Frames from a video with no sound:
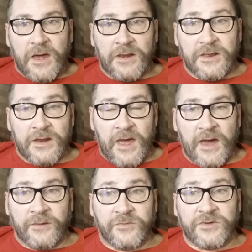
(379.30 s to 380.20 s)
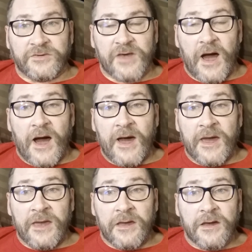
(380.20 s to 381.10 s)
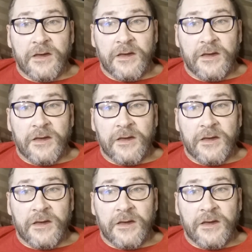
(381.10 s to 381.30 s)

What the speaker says: And then Adam says, I